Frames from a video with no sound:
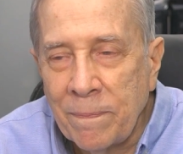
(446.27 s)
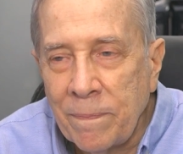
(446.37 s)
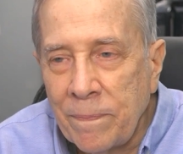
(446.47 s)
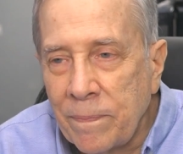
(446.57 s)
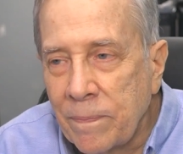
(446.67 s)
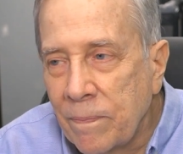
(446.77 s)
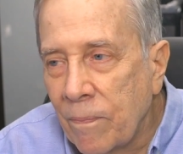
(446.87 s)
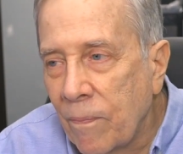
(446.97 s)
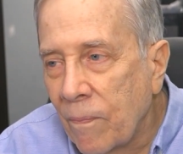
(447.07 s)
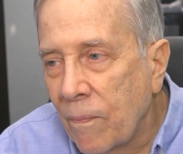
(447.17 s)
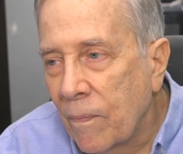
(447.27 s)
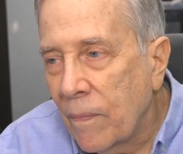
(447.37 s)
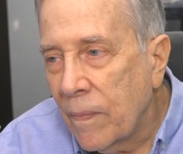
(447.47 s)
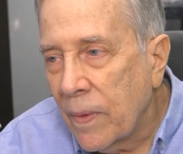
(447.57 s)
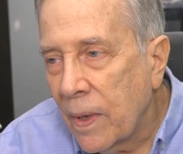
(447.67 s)

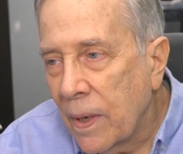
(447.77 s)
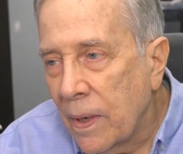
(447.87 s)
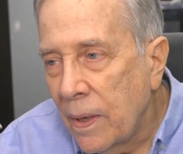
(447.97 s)
(silence)